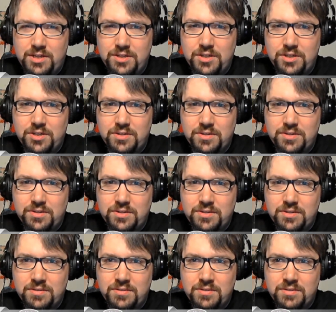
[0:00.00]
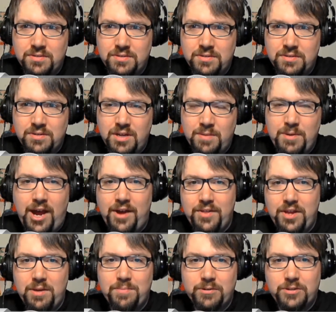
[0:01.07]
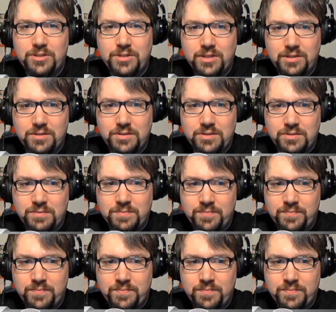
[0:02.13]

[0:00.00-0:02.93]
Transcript: decisions about how they approach things.